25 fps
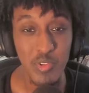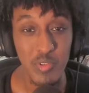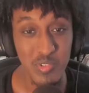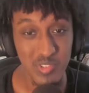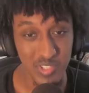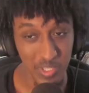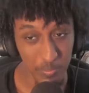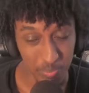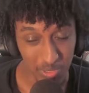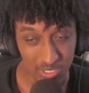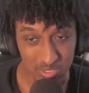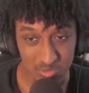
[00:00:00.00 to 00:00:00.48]

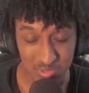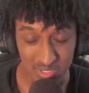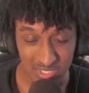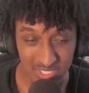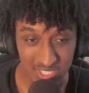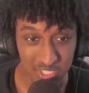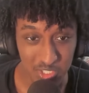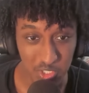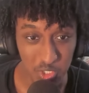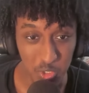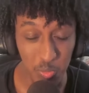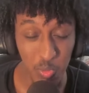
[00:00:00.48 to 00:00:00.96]
We see plays with
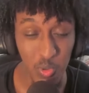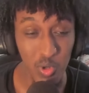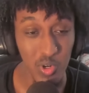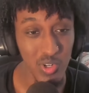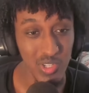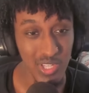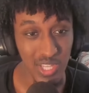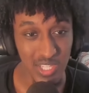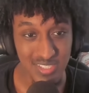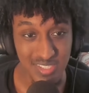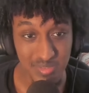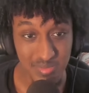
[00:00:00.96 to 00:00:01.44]
the cube,
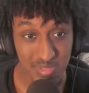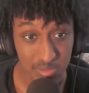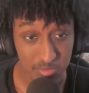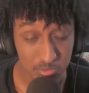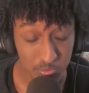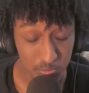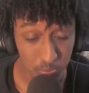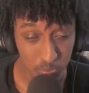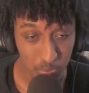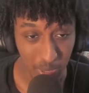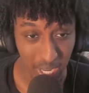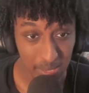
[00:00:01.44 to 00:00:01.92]
or, like,
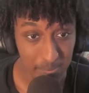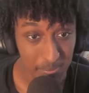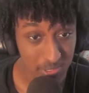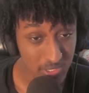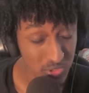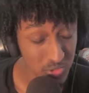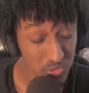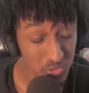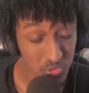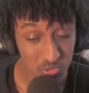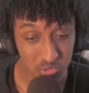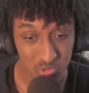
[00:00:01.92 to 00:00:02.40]
sometimes
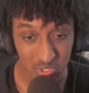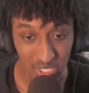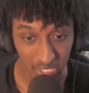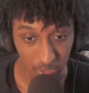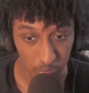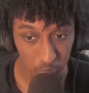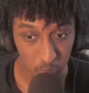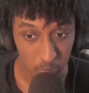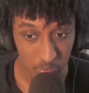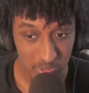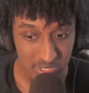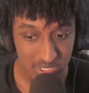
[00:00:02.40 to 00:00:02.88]
Pacmax will use,
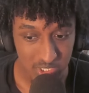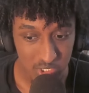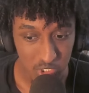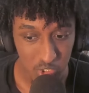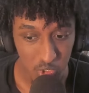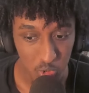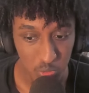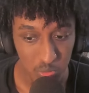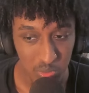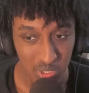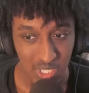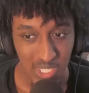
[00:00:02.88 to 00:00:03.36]
like, a Rubik's
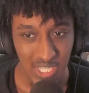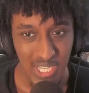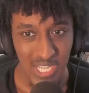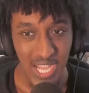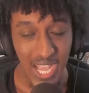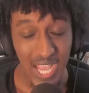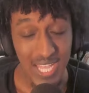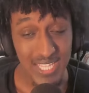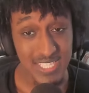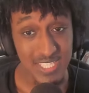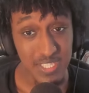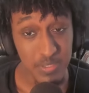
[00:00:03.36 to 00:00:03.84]
cube,
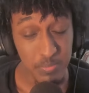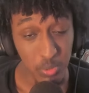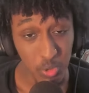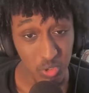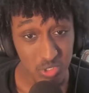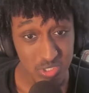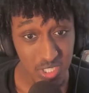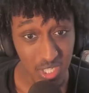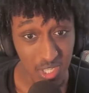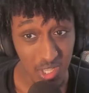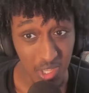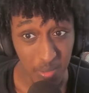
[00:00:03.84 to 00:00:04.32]
and then he
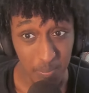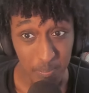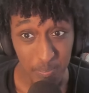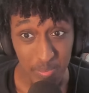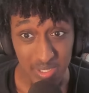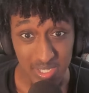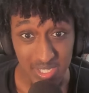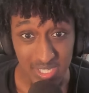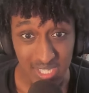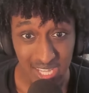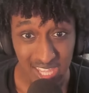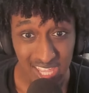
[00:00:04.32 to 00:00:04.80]
pulls out a
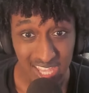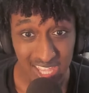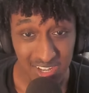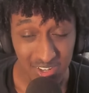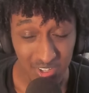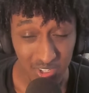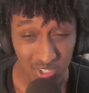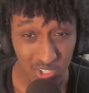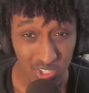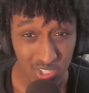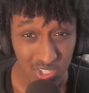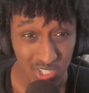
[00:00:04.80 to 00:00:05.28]

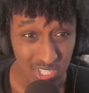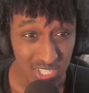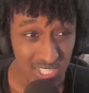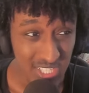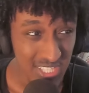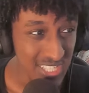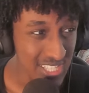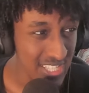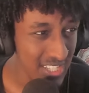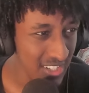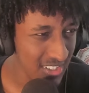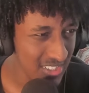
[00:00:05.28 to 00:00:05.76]
banana,
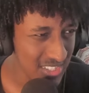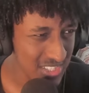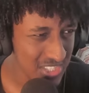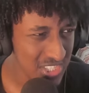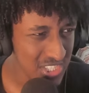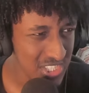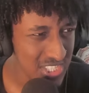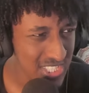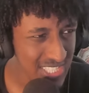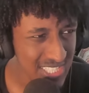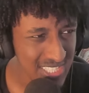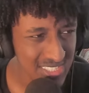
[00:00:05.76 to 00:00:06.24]
he
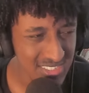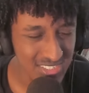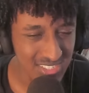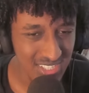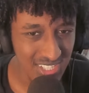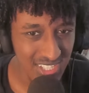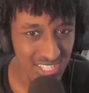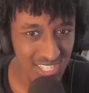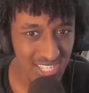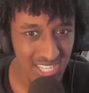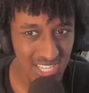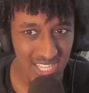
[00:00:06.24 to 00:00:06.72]

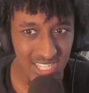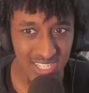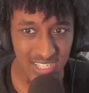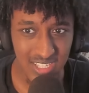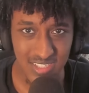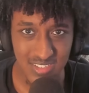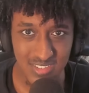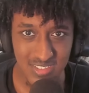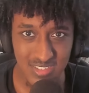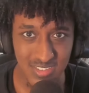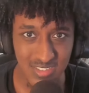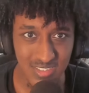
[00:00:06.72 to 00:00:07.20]
unsheathes it, and
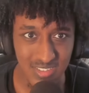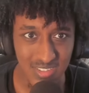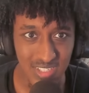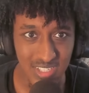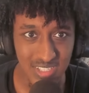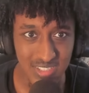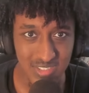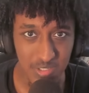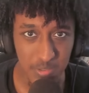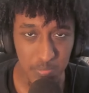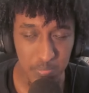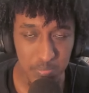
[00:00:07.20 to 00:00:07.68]
it's
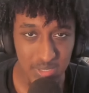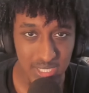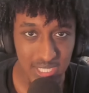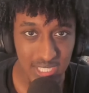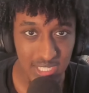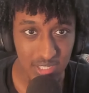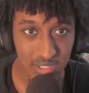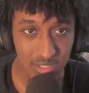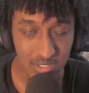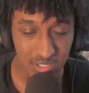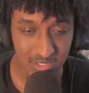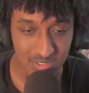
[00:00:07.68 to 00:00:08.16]
a
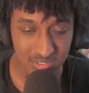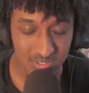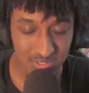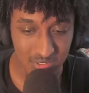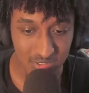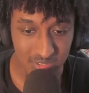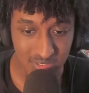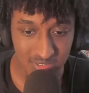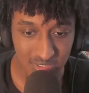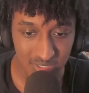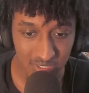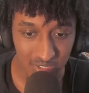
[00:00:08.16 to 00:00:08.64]
meat, it's
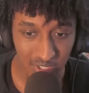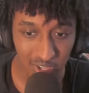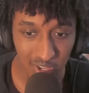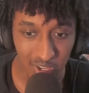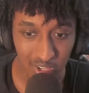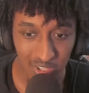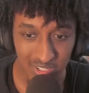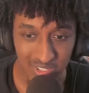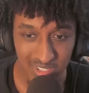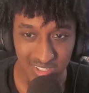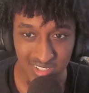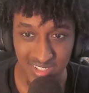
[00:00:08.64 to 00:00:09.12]
a
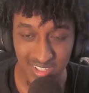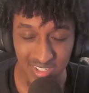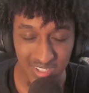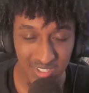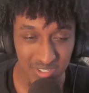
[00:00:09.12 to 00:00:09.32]
cock.